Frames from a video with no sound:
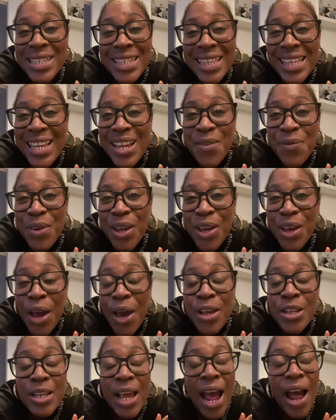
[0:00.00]
of the evening
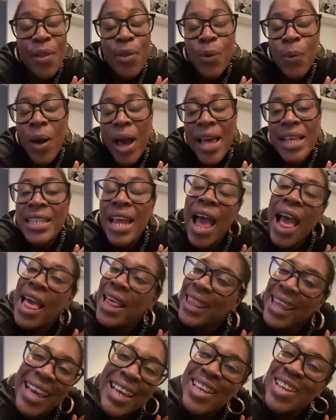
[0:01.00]
goes. Otherwise,
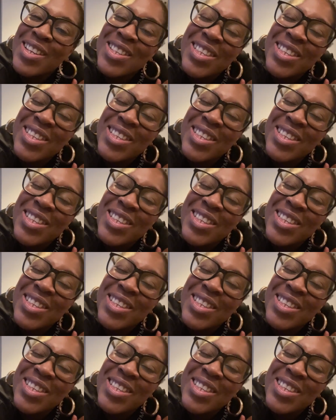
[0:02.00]
thank